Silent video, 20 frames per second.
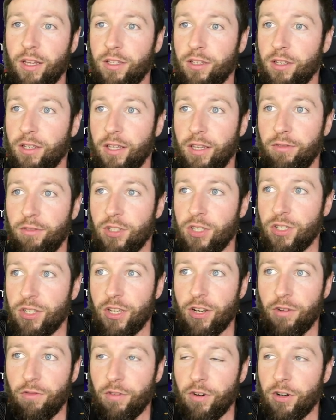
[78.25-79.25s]
and even
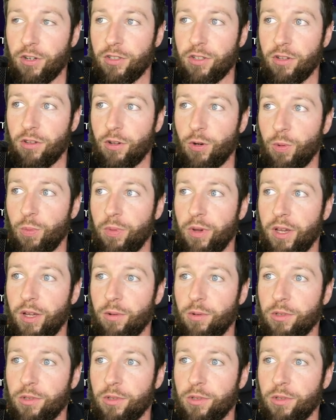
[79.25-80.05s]
Xenoverse a little bit,